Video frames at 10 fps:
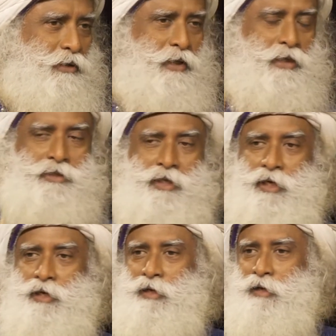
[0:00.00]
let's
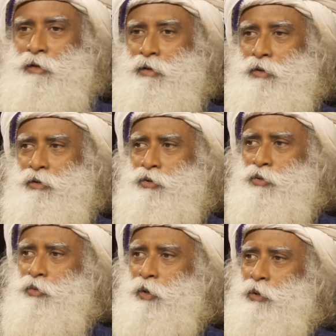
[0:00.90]
say
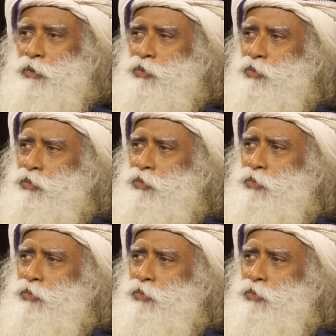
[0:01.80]
you want to